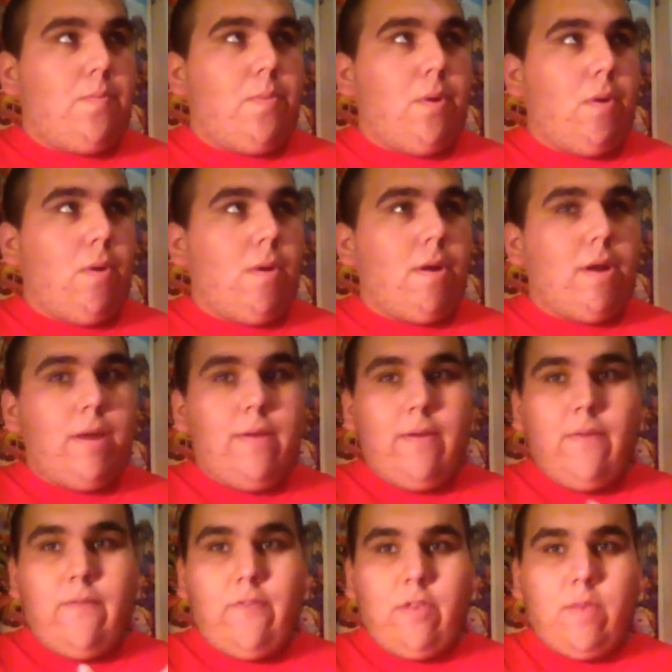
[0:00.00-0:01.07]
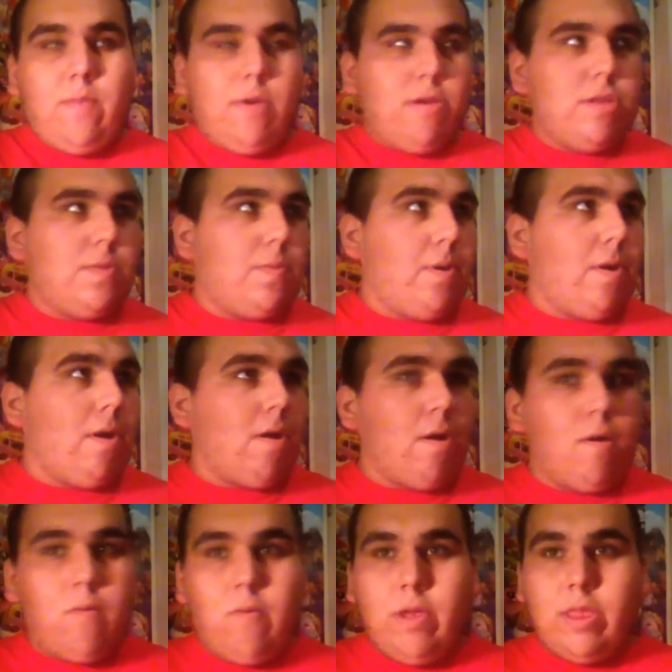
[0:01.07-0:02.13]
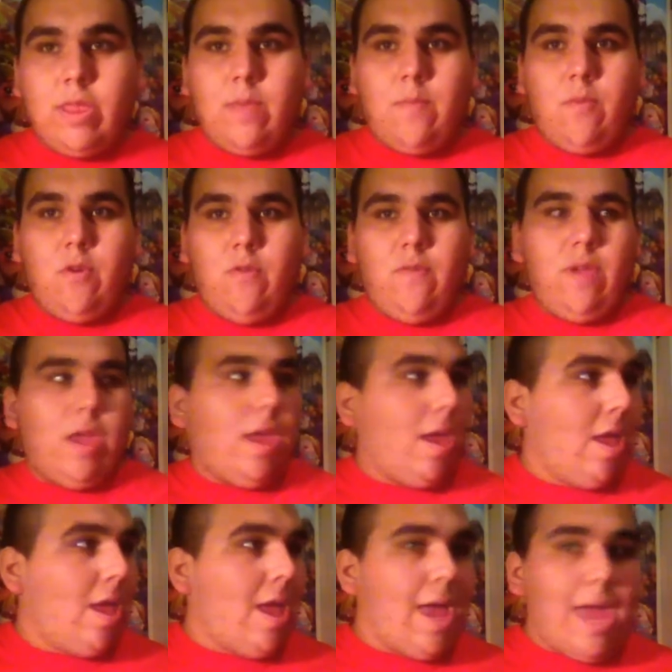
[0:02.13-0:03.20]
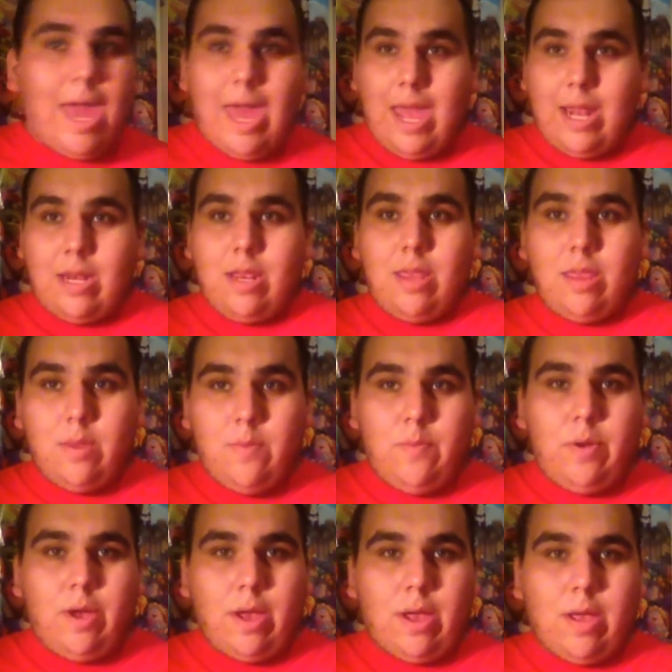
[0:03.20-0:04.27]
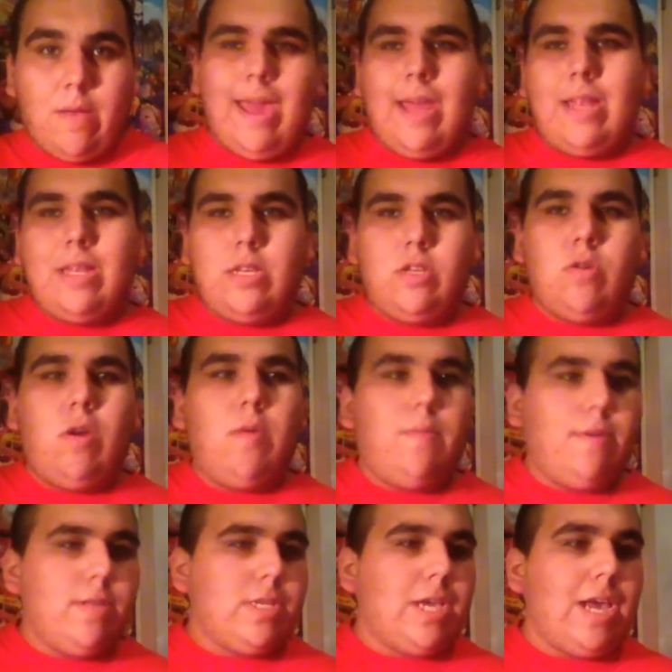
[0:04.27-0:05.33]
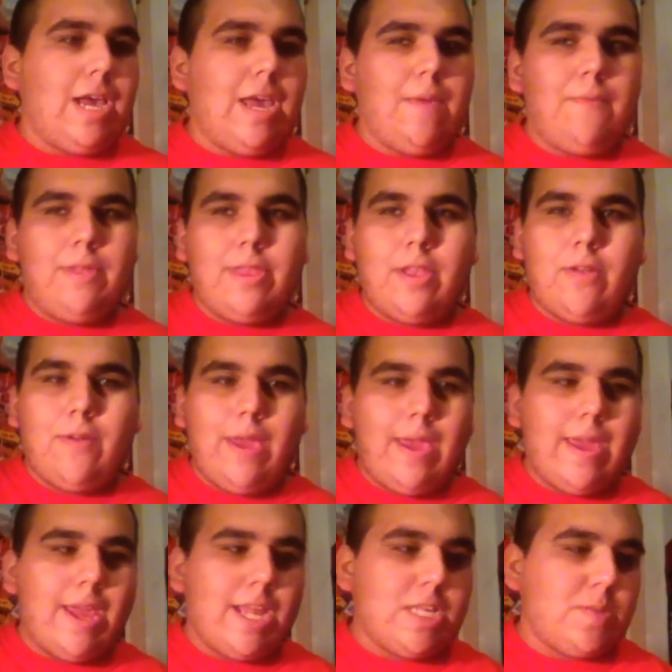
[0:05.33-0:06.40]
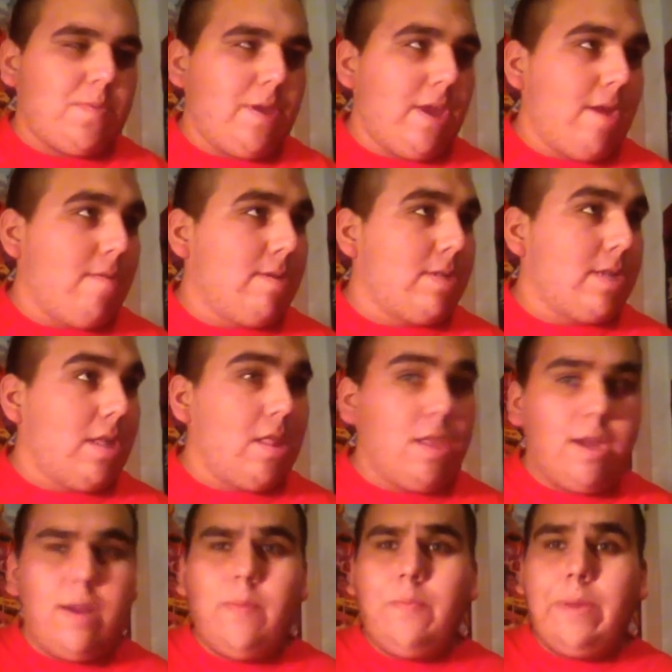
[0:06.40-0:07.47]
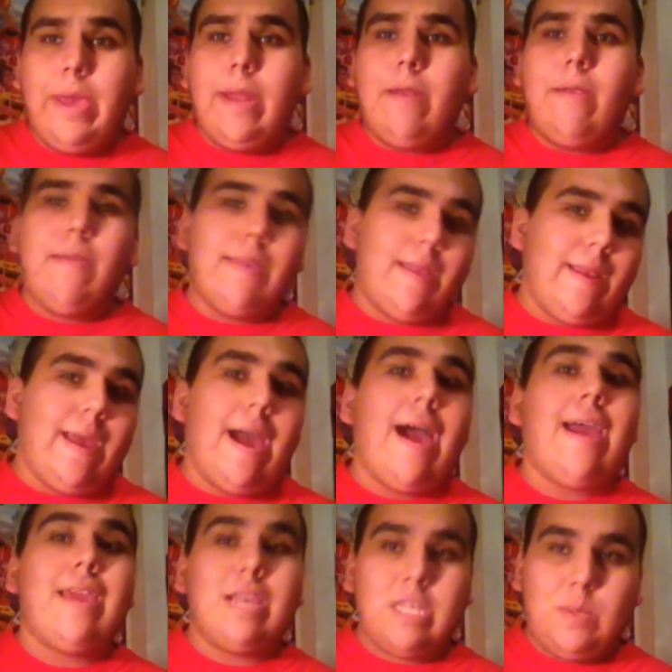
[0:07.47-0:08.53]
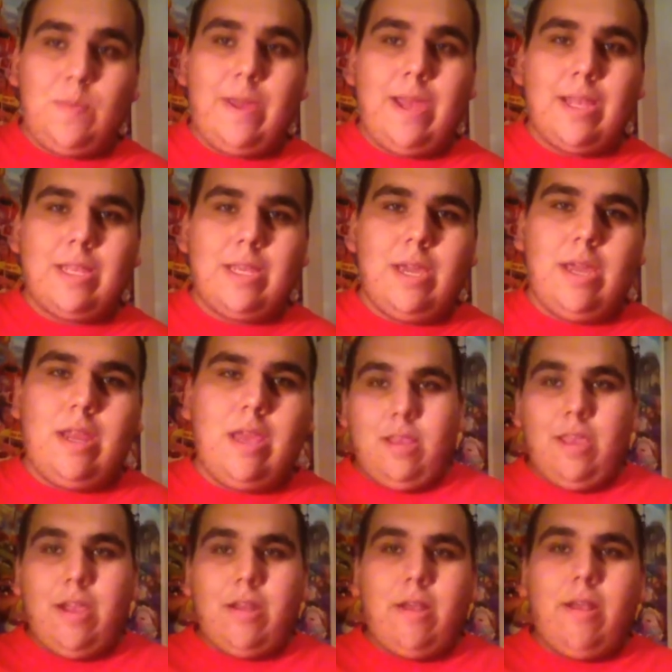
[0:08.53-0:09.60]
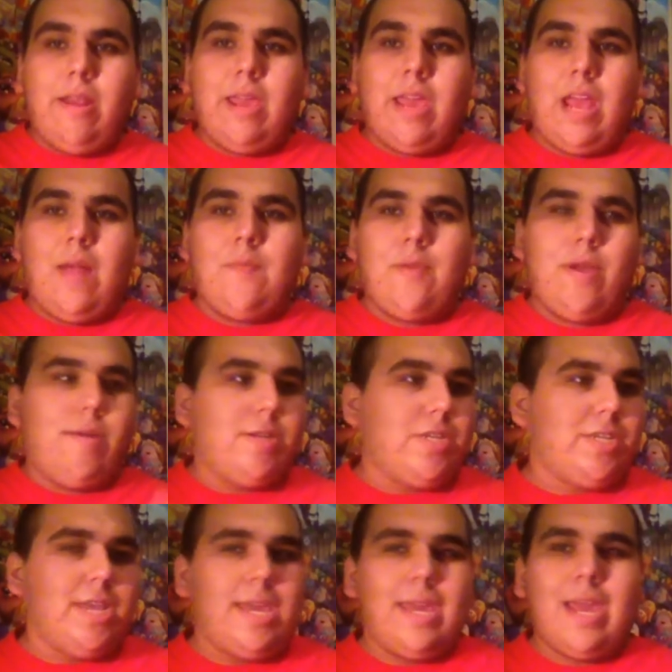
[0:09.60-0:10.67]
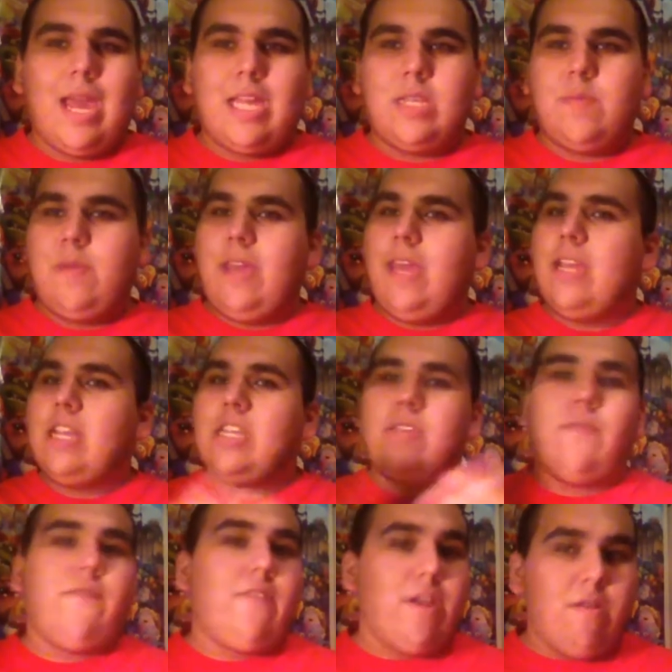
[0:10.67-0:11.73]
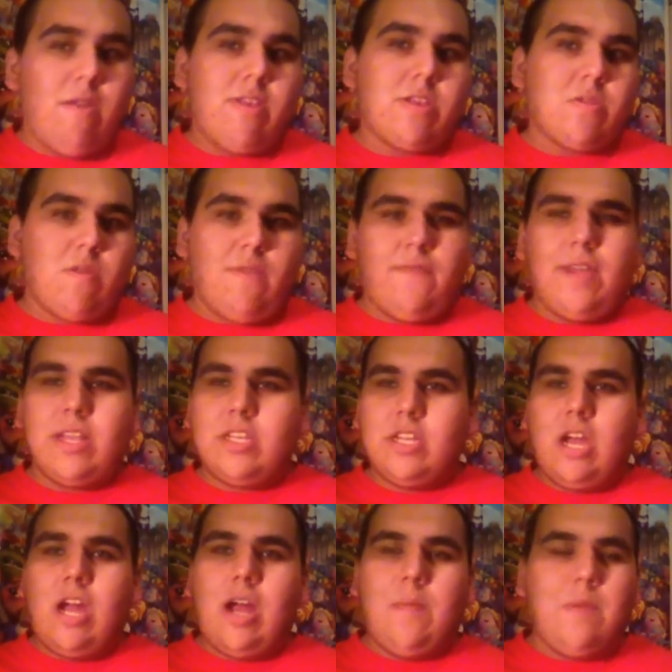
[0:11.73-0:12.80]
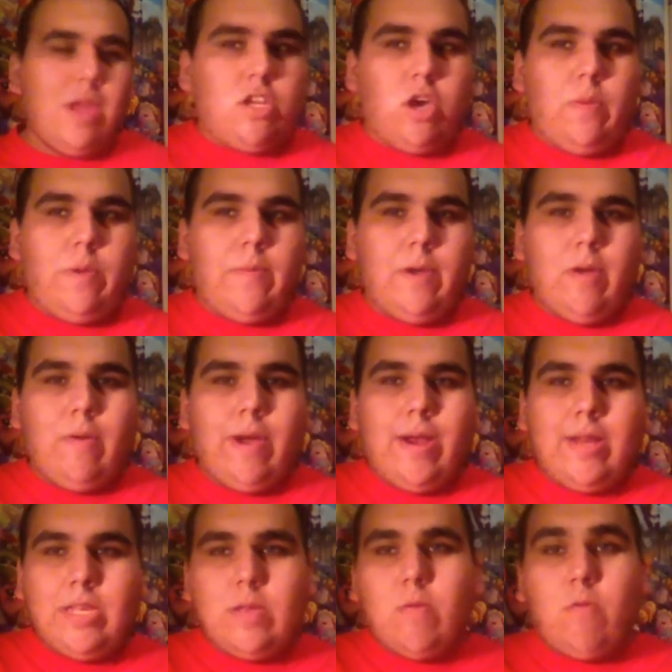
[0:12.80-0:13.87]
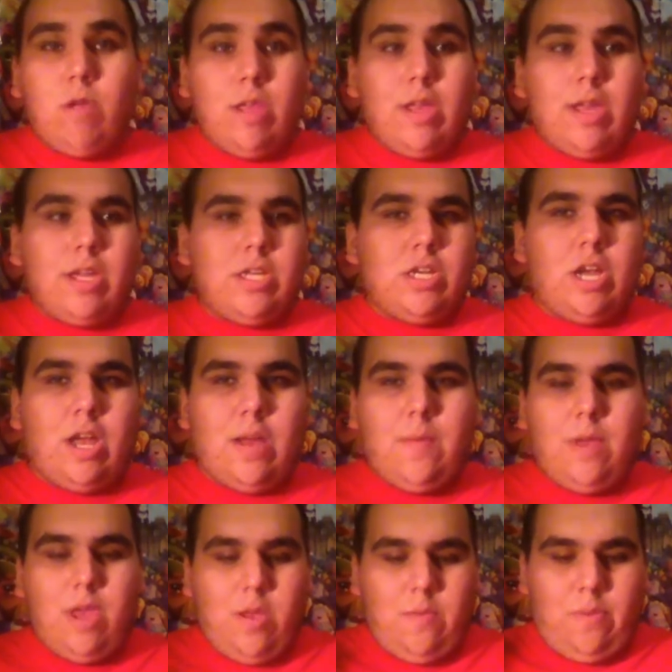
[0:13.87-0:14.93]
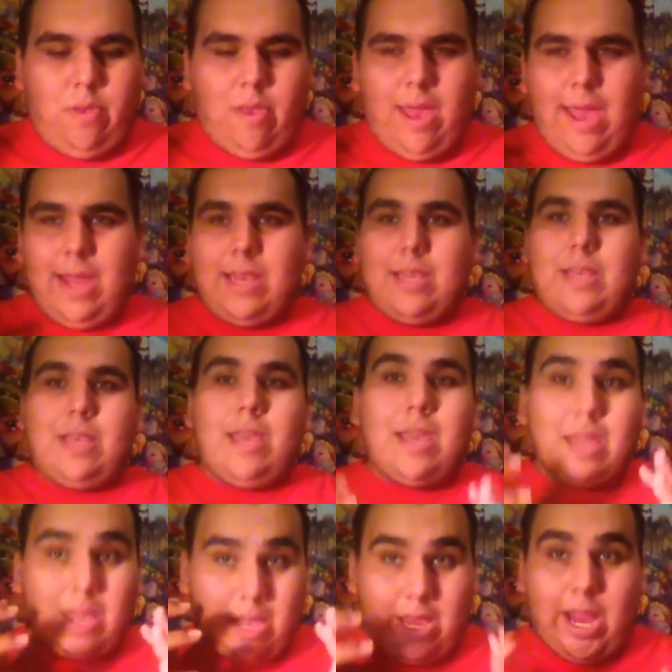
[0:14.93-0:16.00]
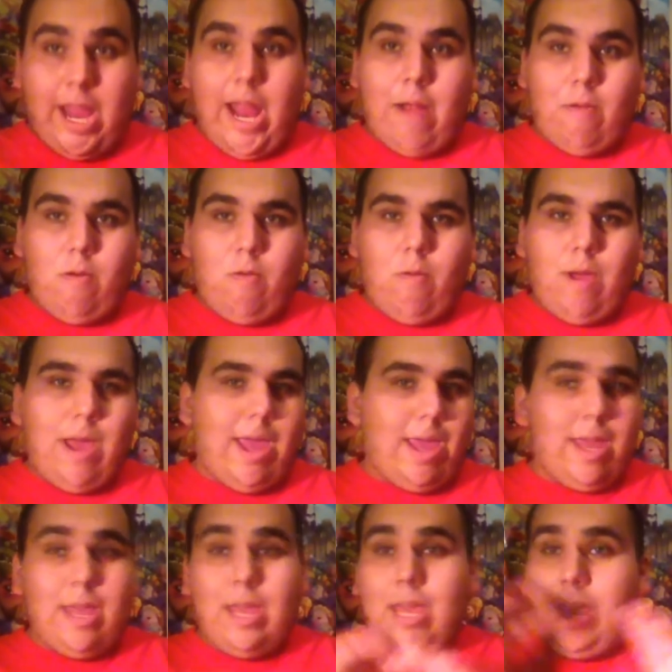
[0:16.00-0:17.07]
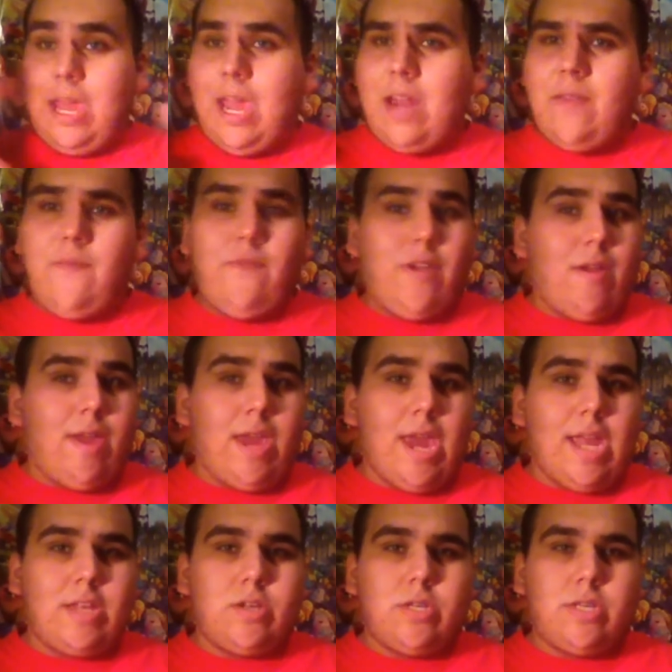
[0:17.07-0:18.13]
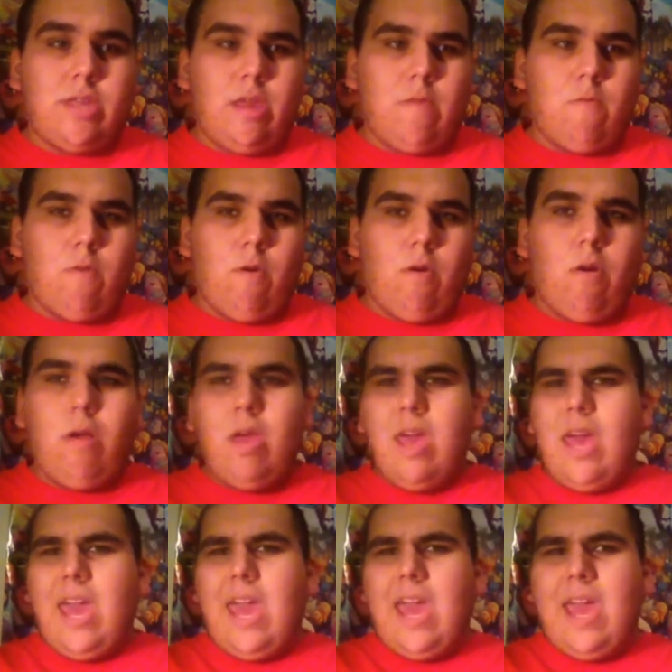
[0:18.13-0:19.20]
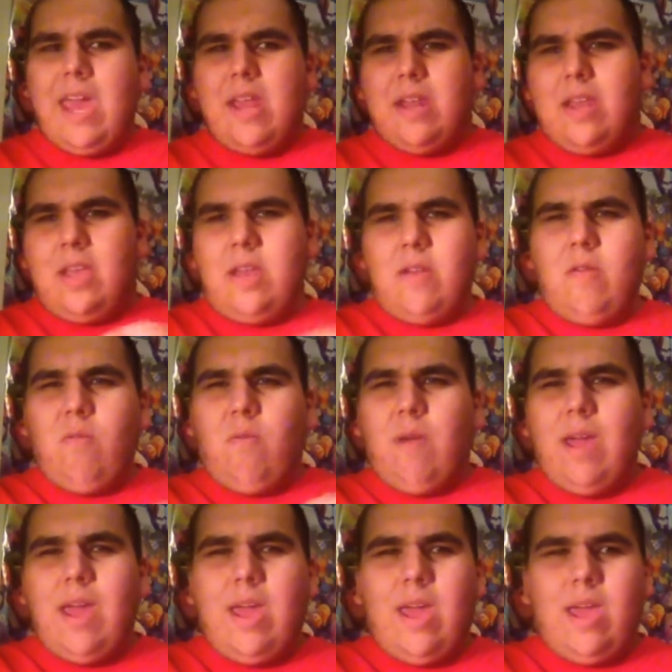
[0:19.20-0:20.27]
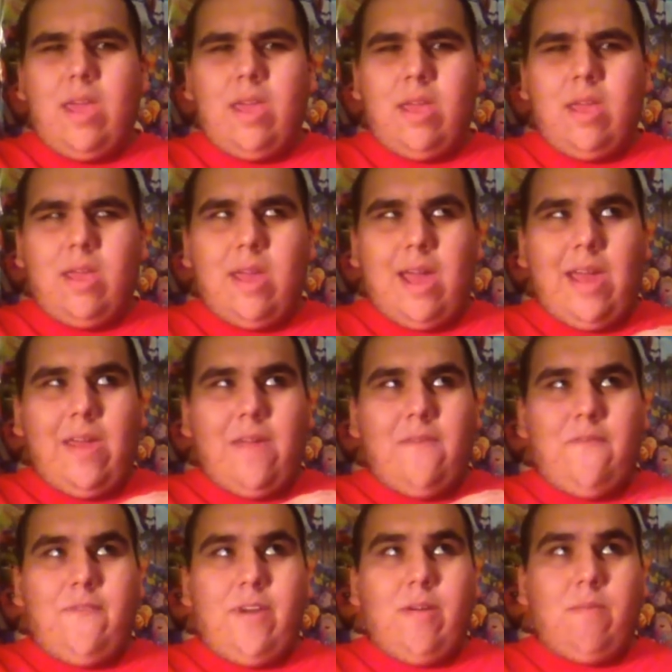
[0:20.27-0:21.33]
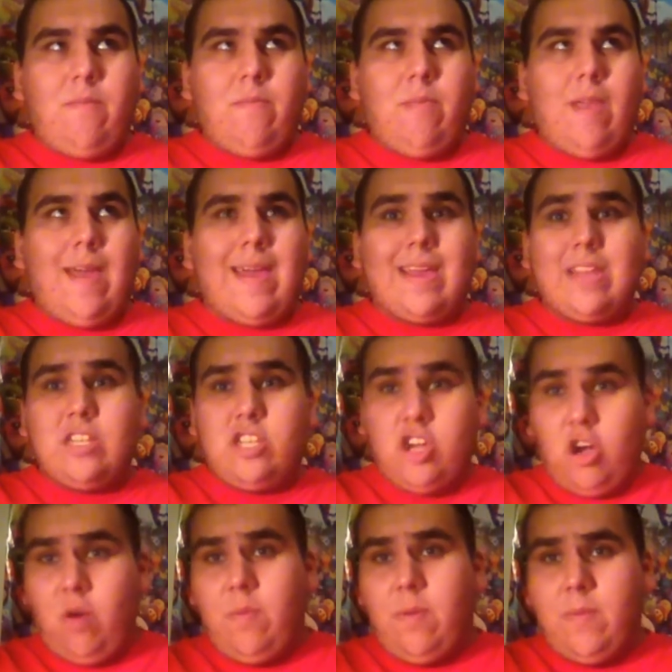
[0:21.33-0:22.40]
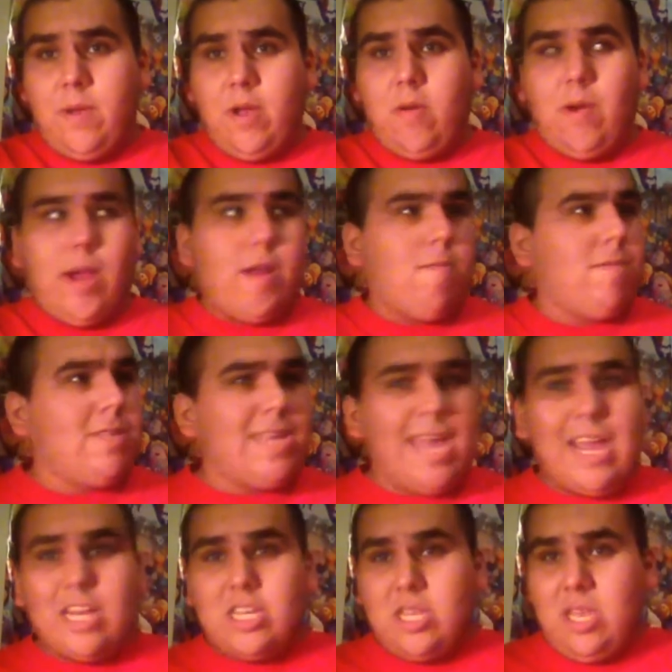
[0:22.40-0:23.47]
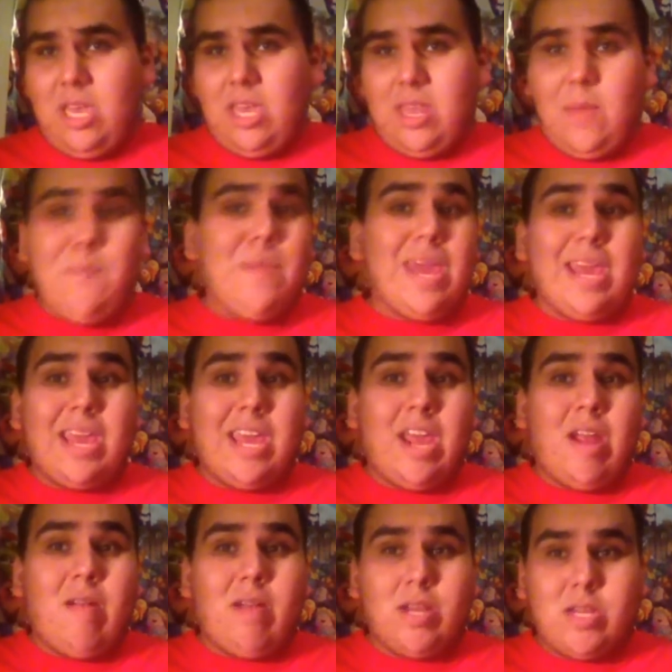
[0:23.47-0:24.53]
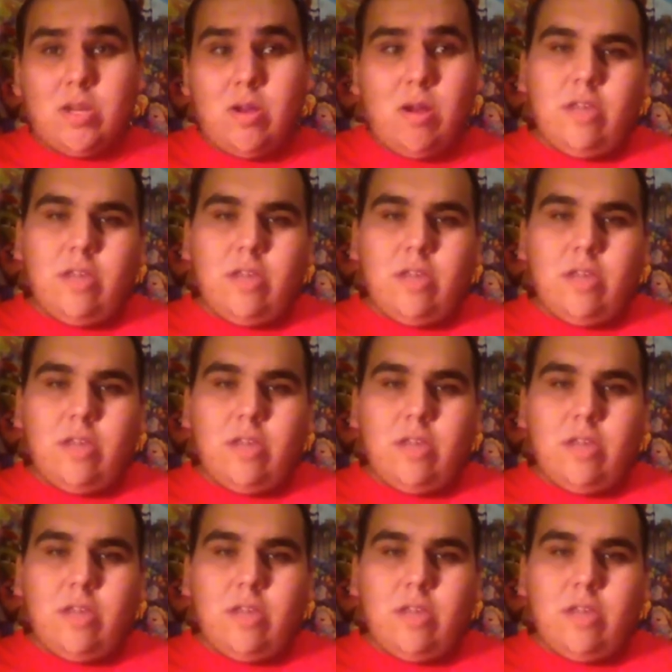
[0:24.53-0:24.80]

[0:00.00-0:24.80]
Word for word: bored for the most part with the movie and the book. I had an enjoyable time with The Great Gatsby. It was a little better than I expected. Leonardo DiCaprio as Jay Gatsby. He does a very terrific job. Tobey Maguire does a really good job playing Nick Carraway. He had a very interesting role, and in a way, I, it felt like Tobey Maguire was actually the main character.